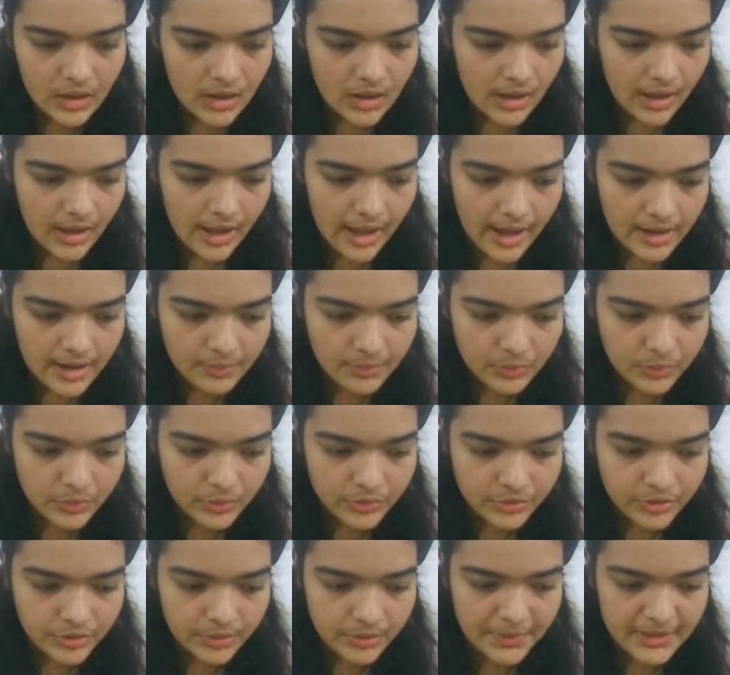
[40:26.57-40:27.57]
and we're going
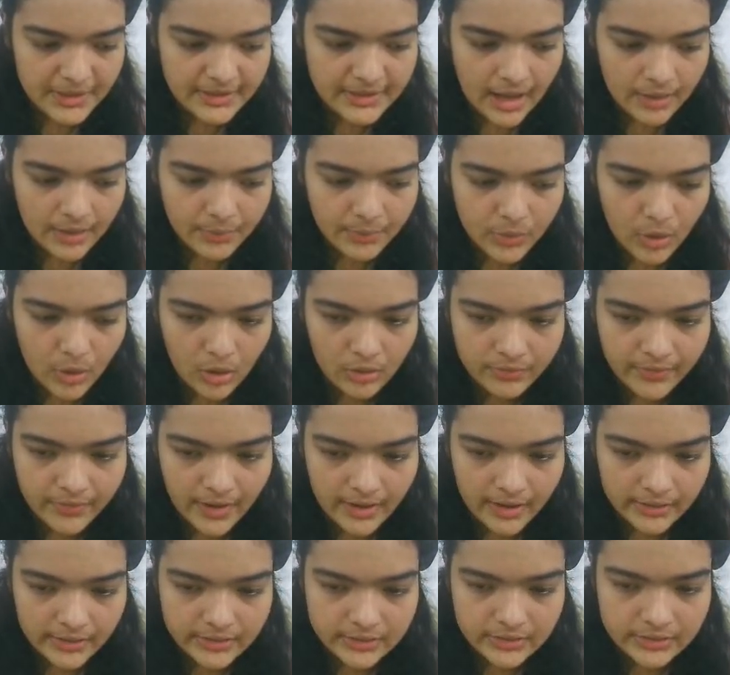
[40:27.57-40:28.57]
to repeat that with all of our
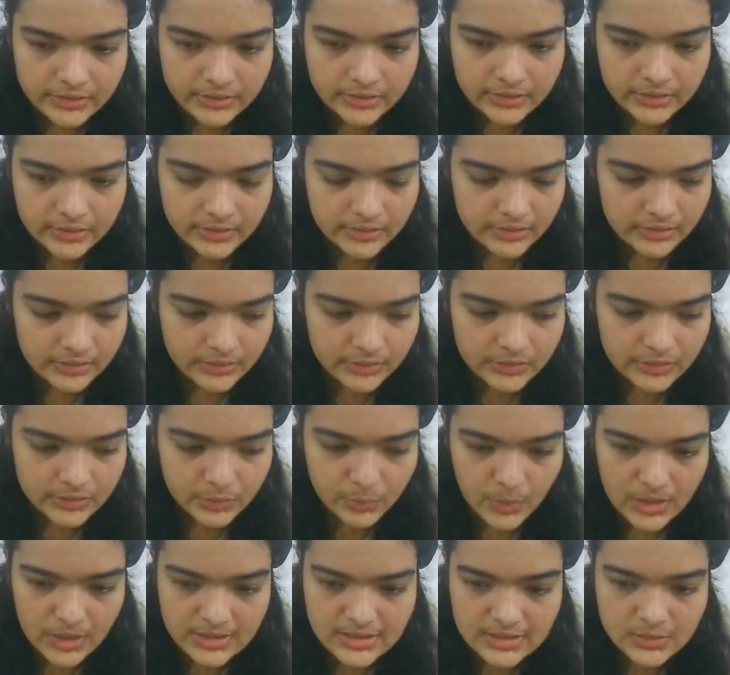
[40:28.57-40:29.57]
other
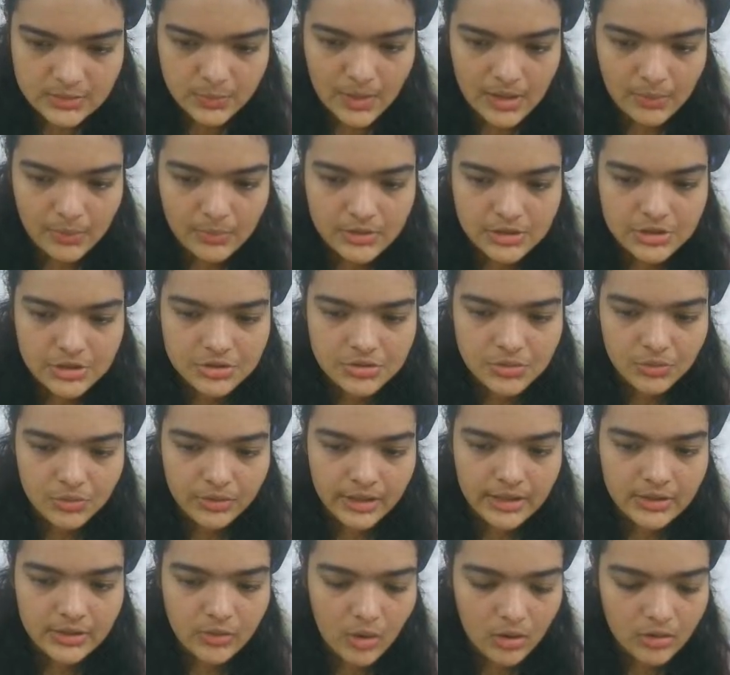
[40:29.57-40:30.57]
ones as well. We'll just
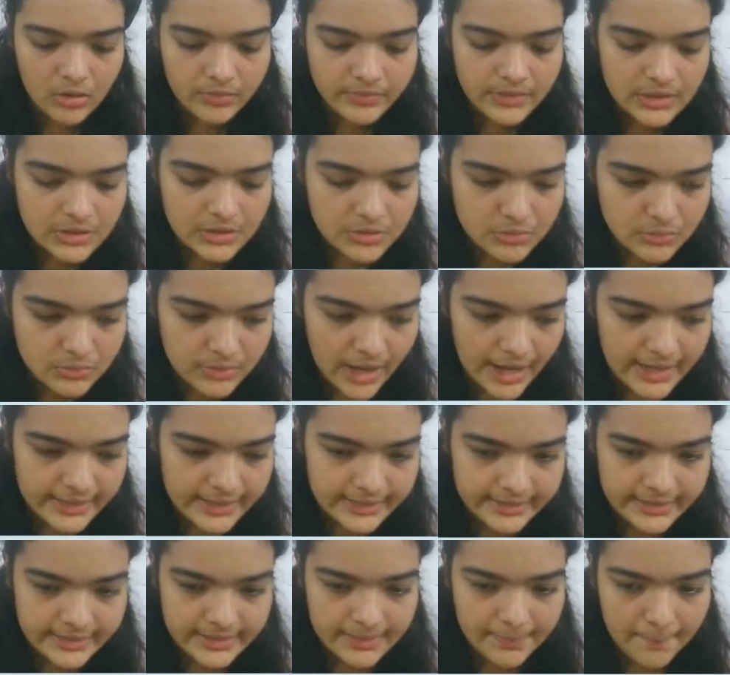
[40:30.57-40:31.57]
rotate all of these to
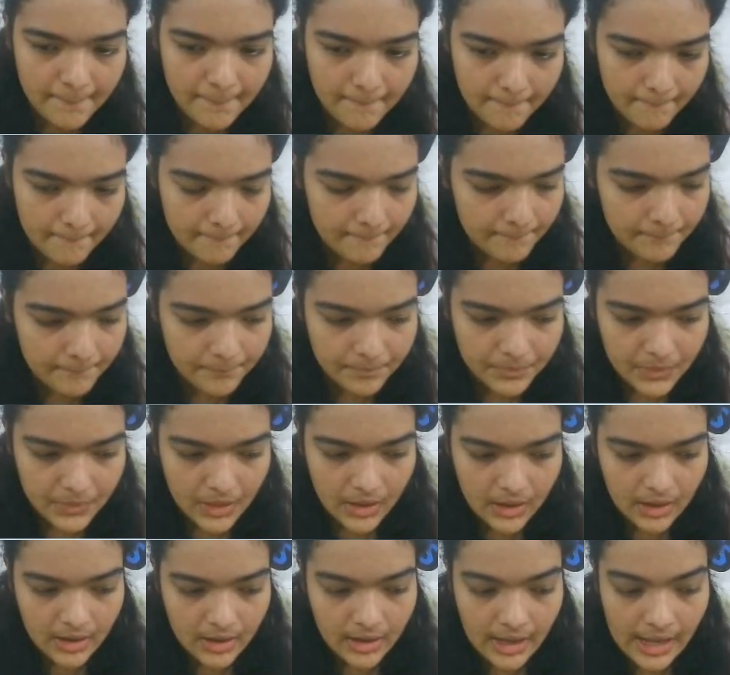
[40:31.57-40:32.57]
90,
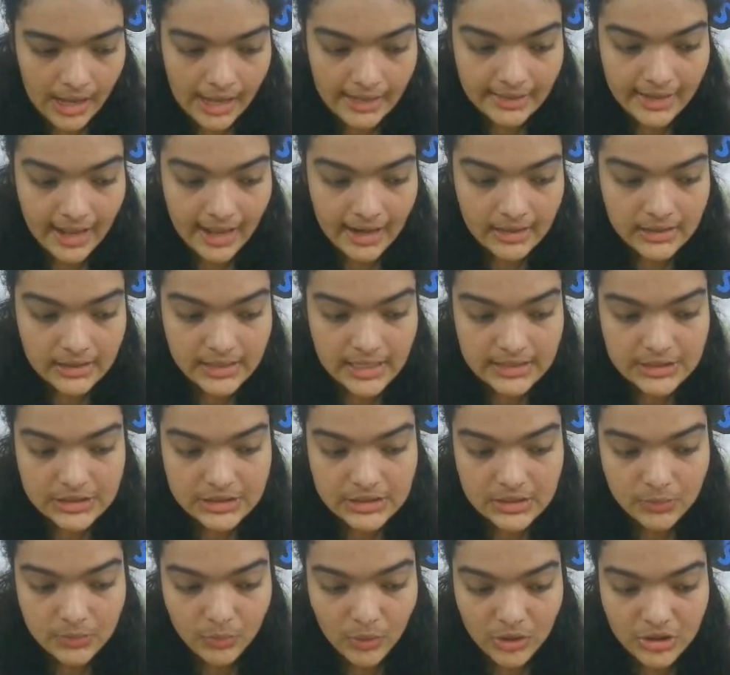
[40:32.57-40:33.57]
and let's
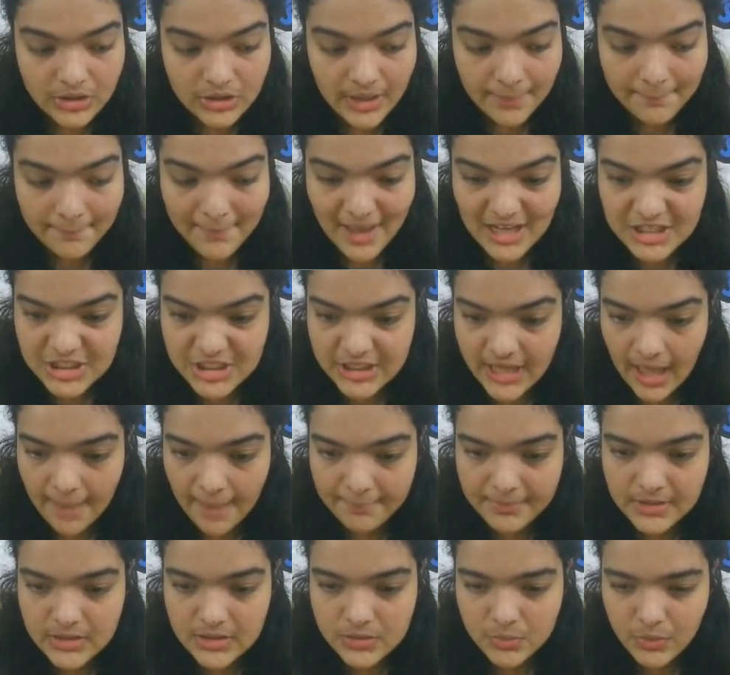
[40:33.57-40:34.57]
see what magic
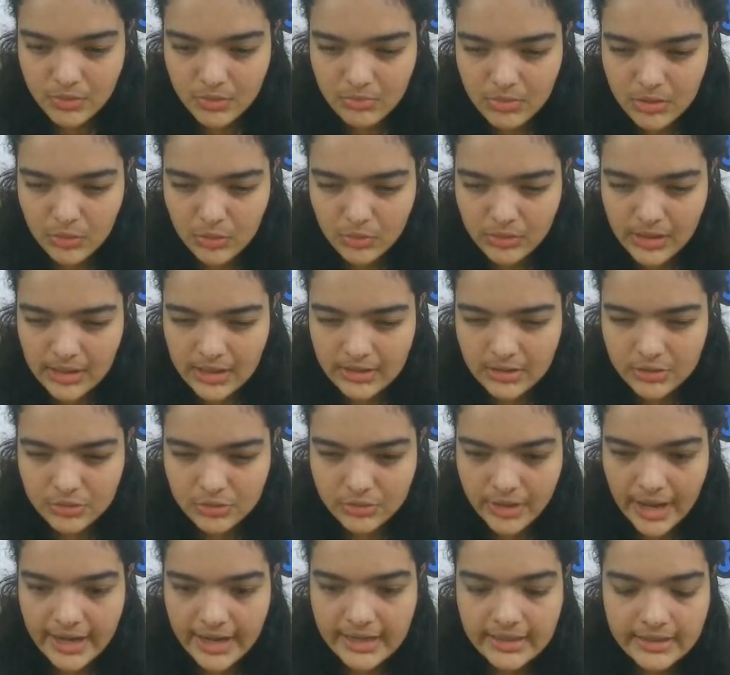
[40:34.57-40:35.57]
happens when we rotate it to
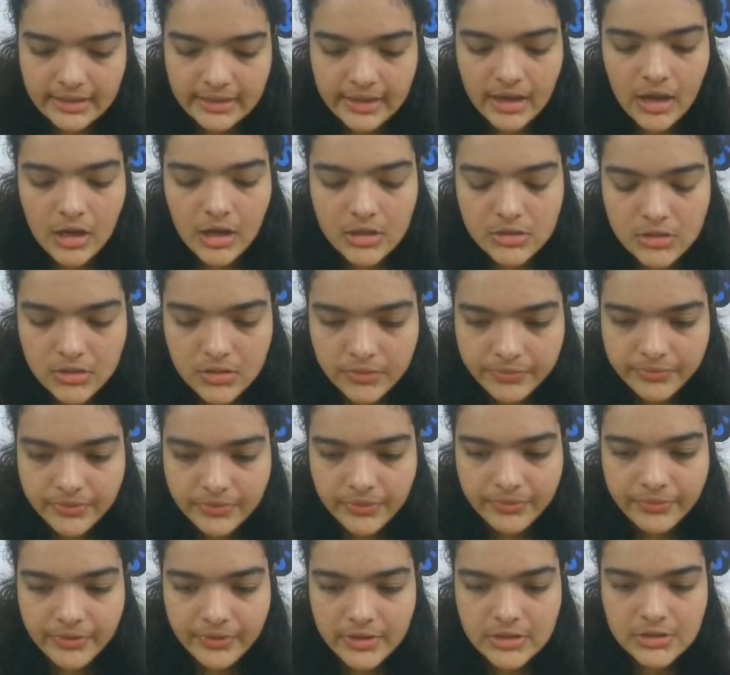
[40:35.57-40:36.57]
90. So if the
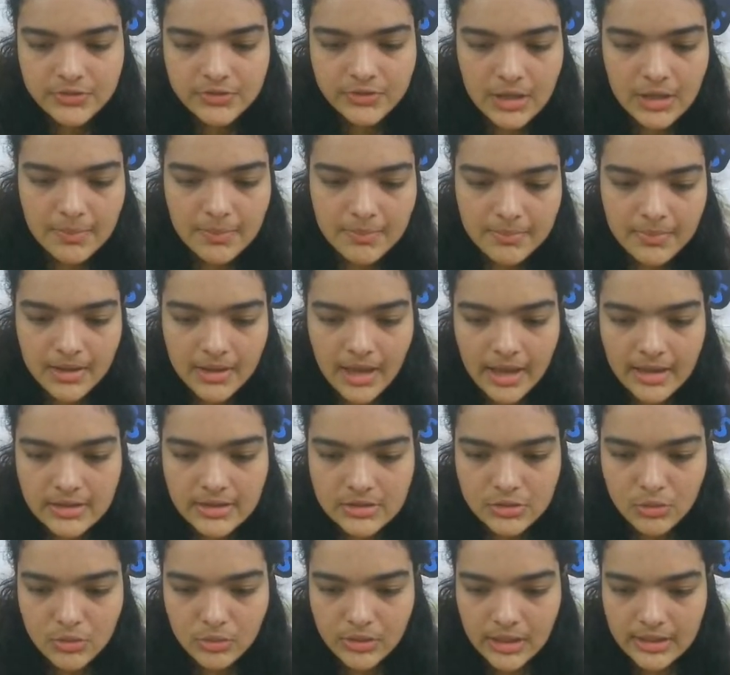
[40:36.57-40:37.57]
first frame
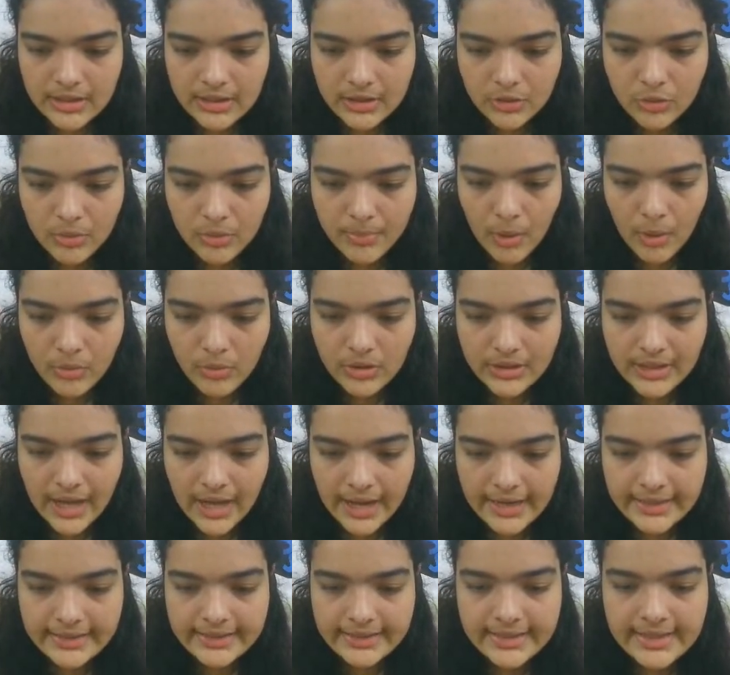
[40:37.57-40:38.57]
is rotated to about a
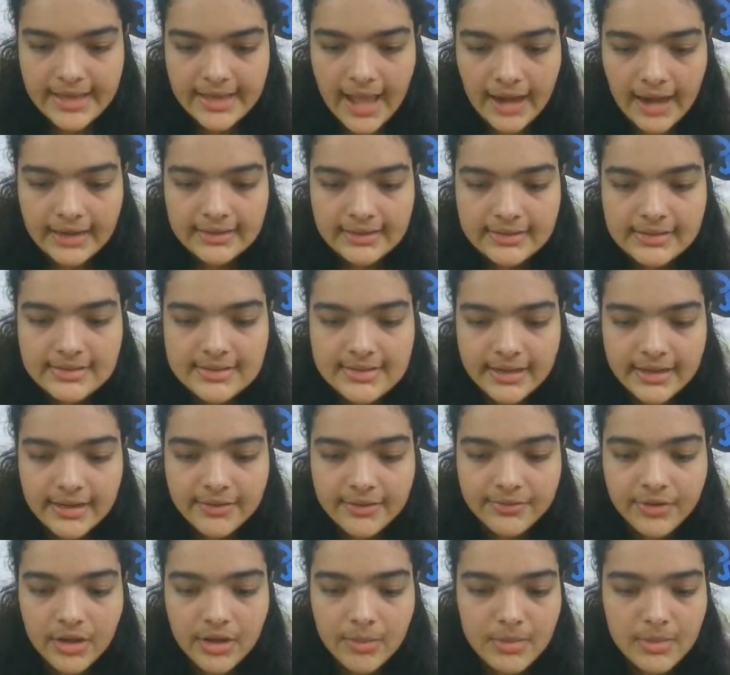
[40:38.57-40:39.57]
90 and the second
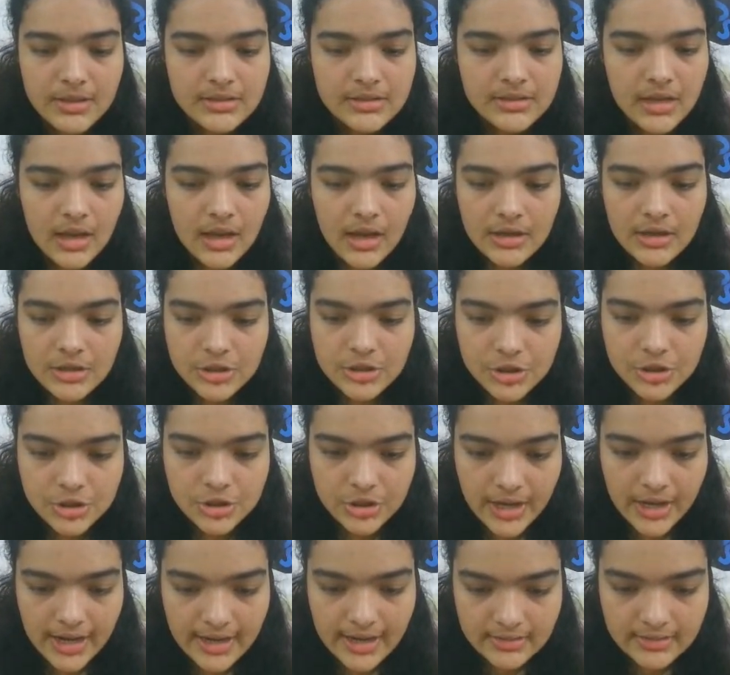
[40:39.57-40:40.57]
frame is
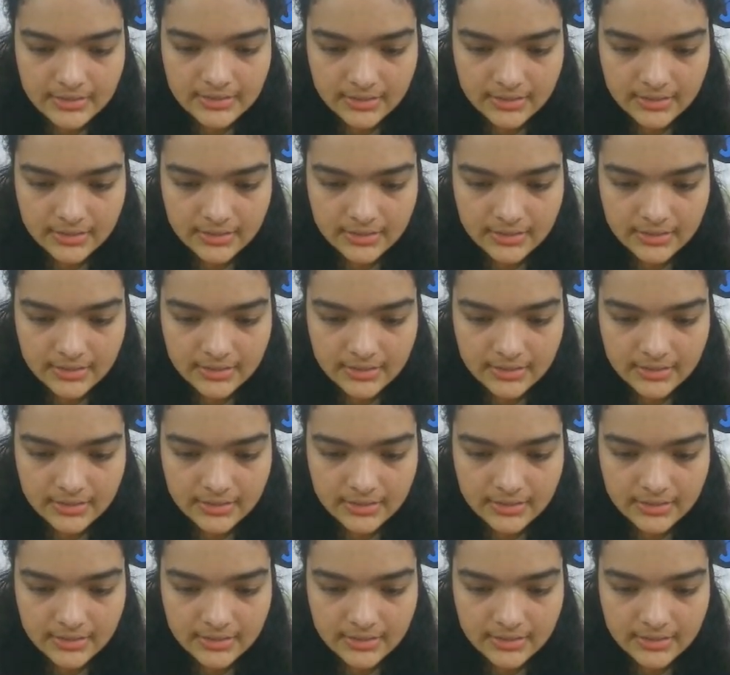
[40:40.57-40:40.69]
straight,